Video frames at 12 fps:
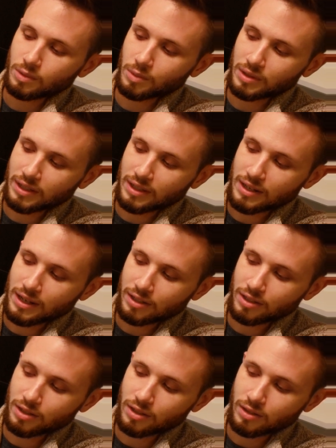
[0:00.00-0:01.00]
with the
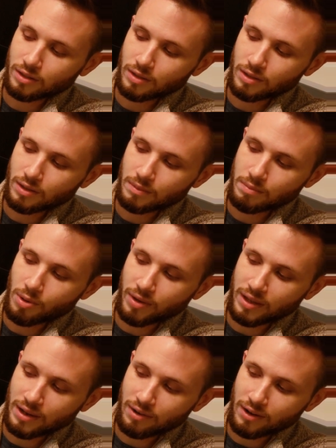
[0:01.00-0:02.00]
connector
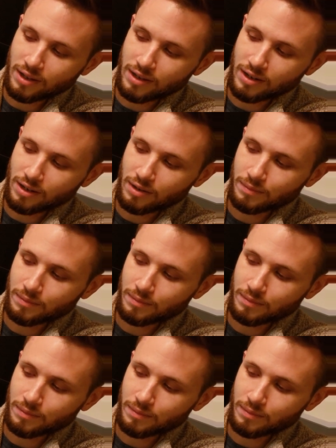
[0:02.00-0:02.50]
poking out right here.